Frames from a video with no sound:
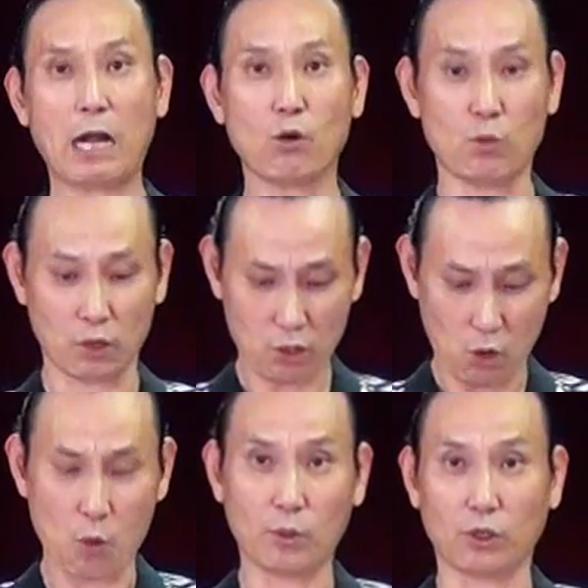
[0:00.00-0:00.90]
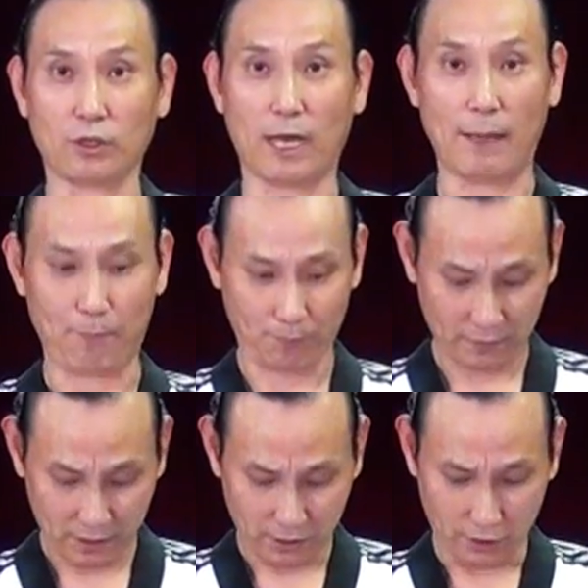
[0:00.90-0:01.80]
bottom one over the top.
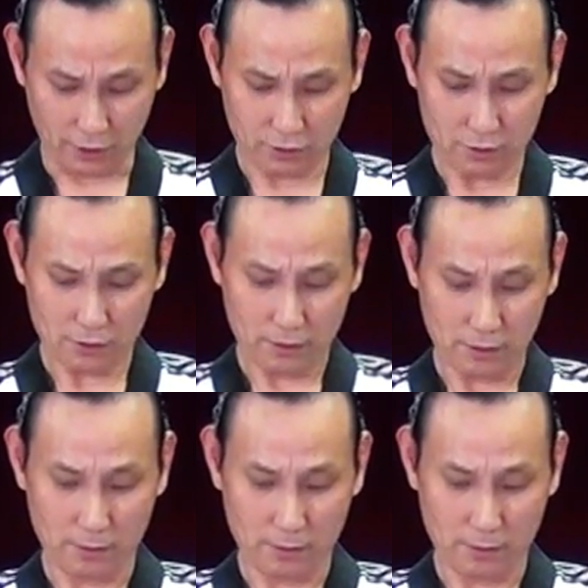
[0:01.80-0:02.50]
Here,